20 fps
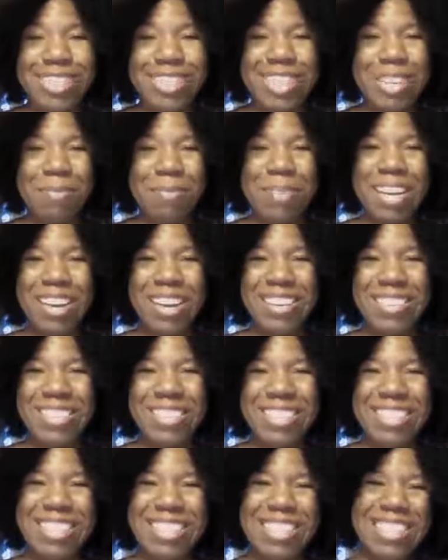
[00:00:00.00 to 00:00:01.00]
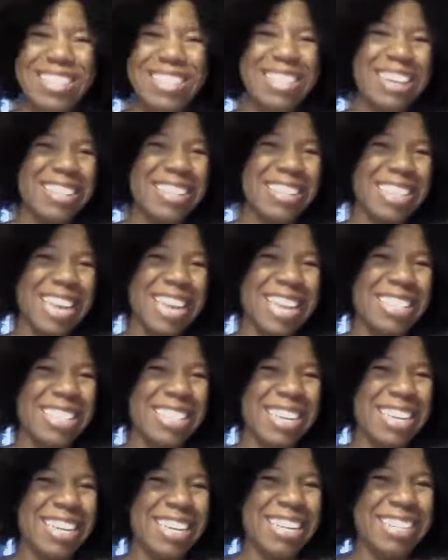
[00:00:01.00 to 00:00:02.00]
Let me know. Talk to you guys
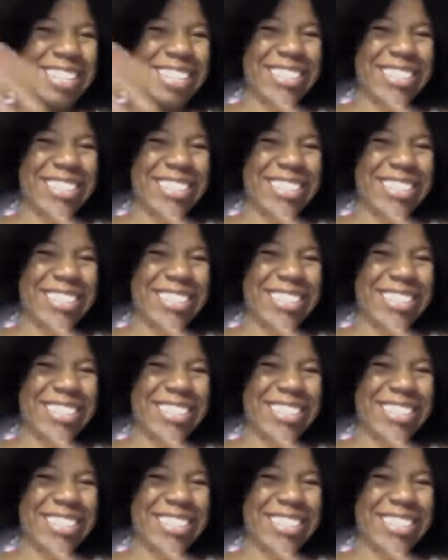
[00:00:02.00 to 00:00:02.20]
later.